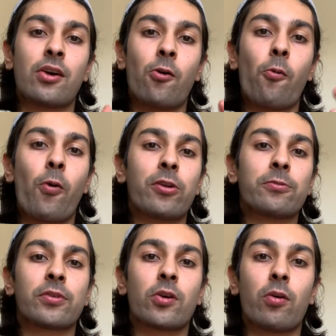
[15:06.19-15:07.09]
What are
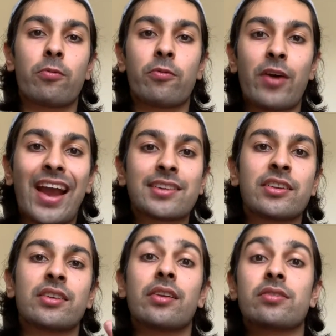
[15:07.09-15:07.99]
the factors
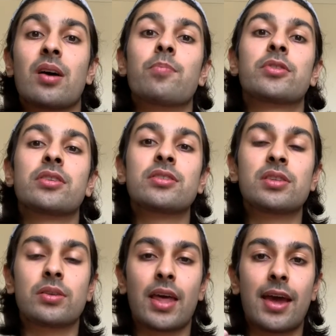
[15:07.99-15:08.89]
and
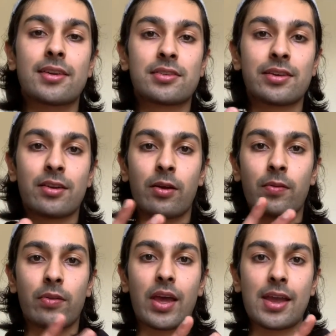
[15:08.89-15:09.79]
assumptions that
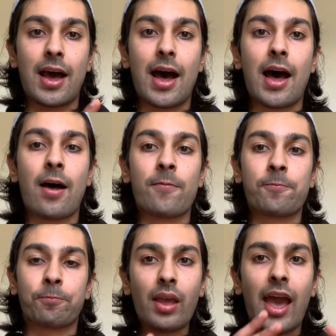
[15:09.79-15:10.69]
they are
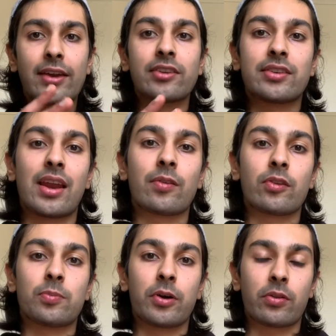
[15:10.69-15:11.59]
understanding this
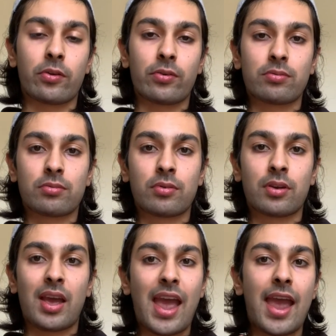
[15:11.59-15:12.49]
book through?
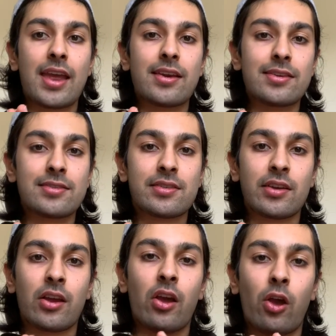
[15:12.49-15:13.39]
And
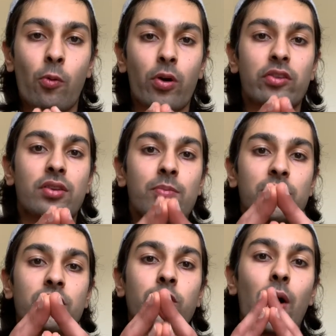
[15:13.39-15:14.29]
what
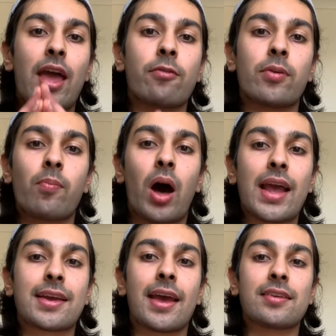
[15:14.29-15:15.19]
assumptions do I have in my
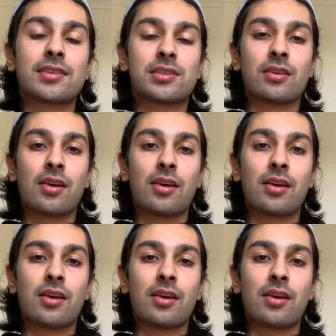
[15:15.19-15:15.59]
case?